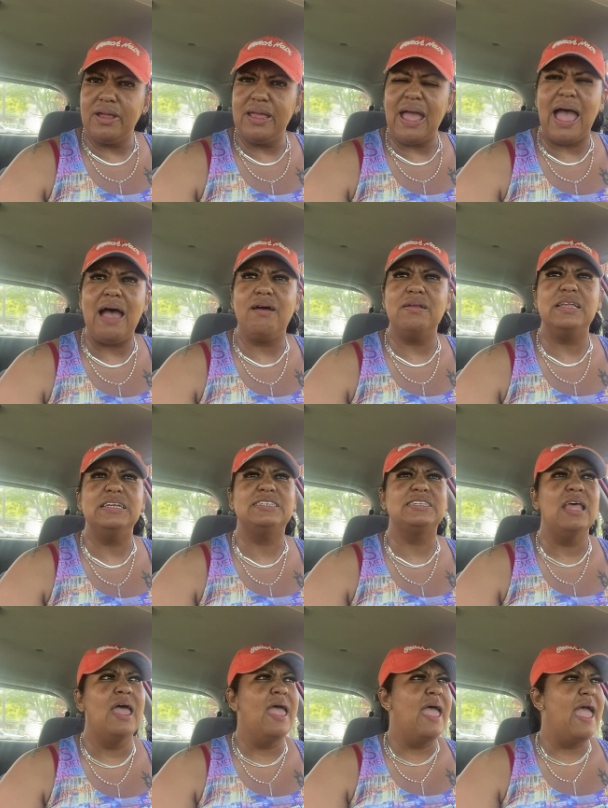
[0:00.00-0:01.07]
How this
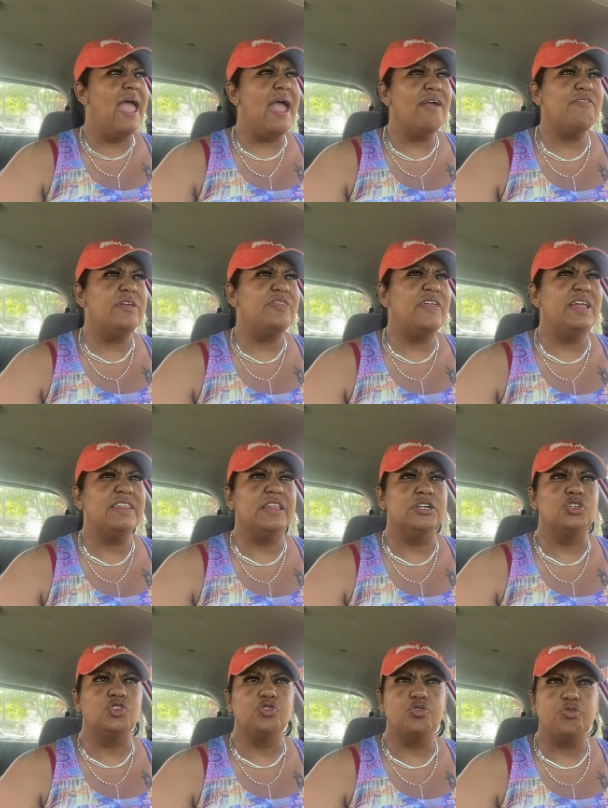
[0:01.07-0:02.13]
everything, the
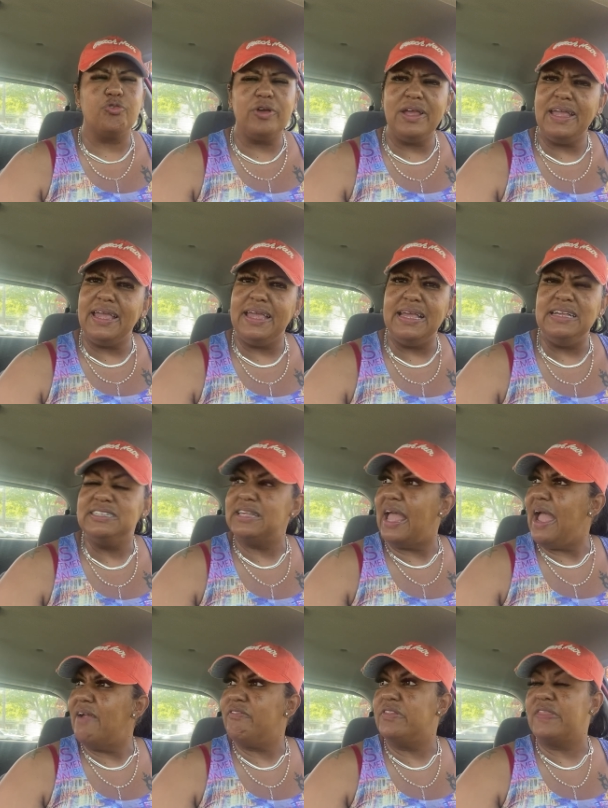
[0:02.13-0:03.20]
trees,
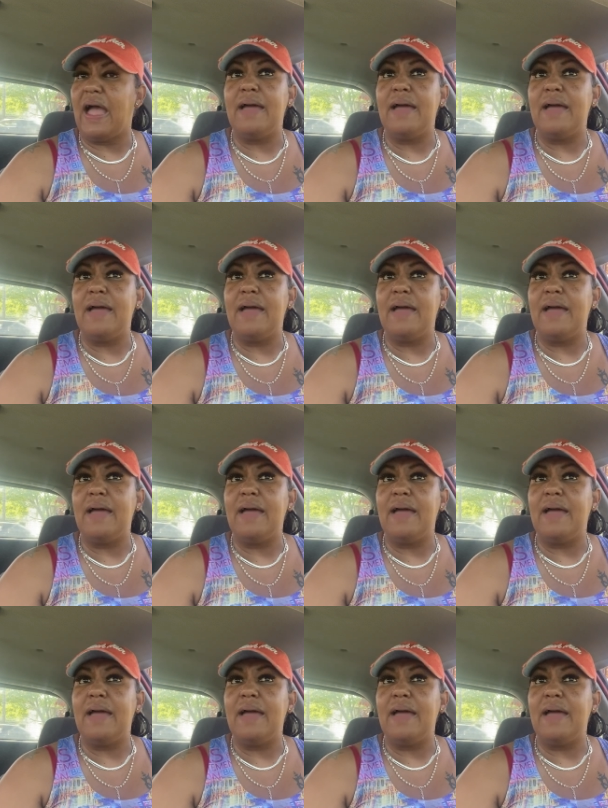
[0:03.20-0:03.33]
everything.